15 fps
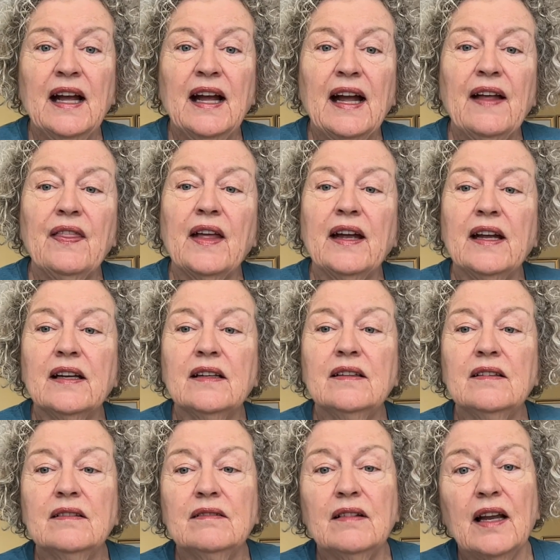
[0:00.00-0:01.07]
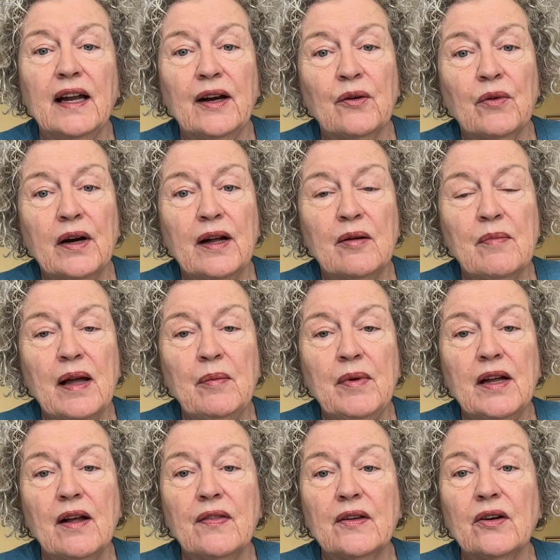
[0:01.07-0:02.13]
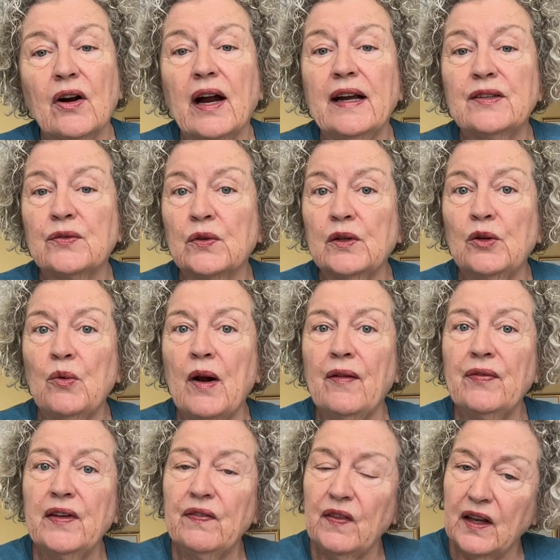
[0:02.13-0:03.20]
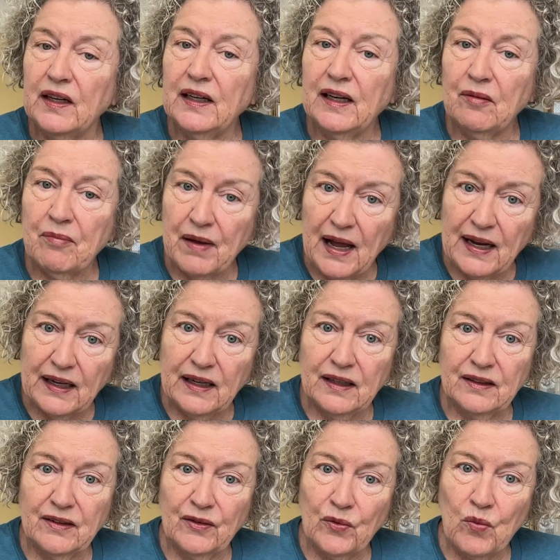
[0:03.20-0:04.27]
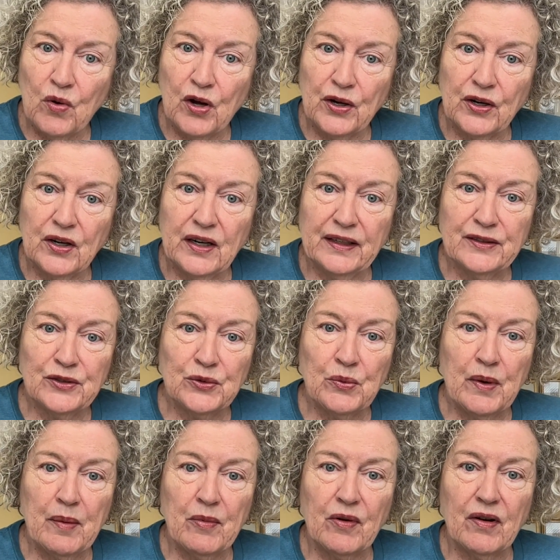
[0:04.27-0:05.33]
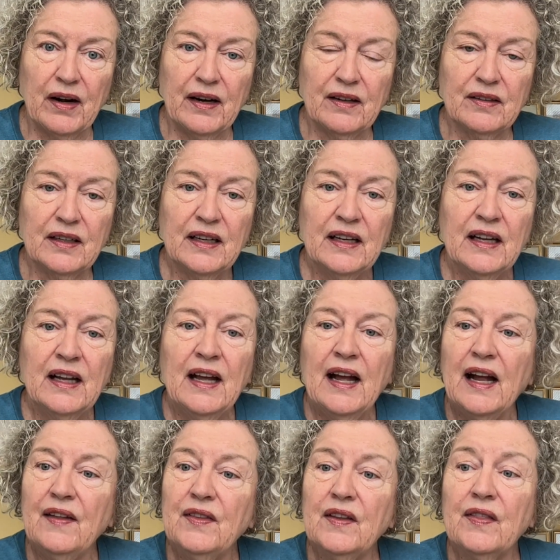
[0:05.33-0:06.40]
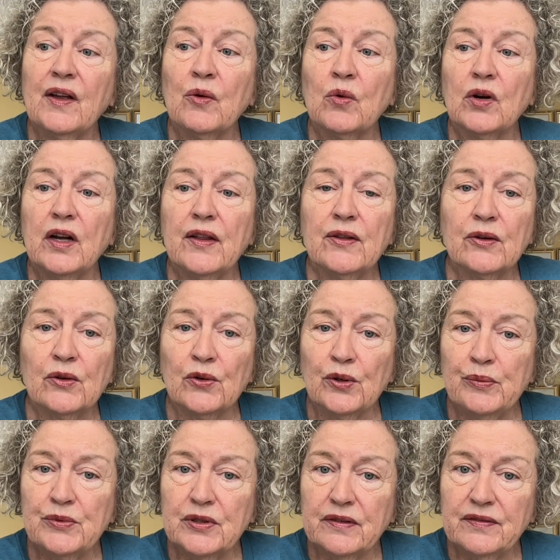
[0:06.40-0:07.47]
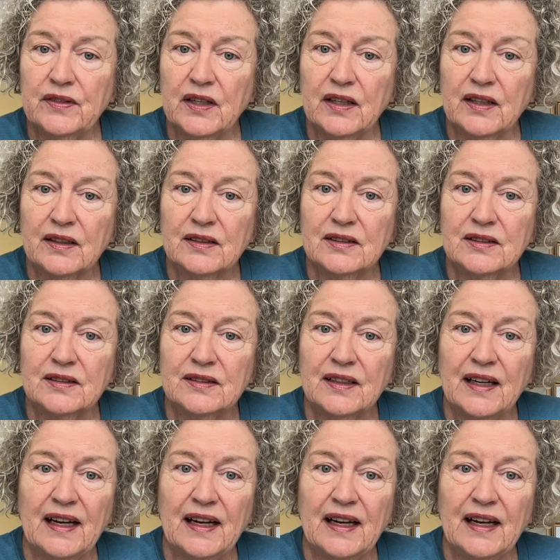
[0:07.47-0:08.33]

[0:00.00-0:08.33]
And they'd lay around maybe on the grass for a little while. Then they'd get back into the water and swim around. And then there were other groups of ducks.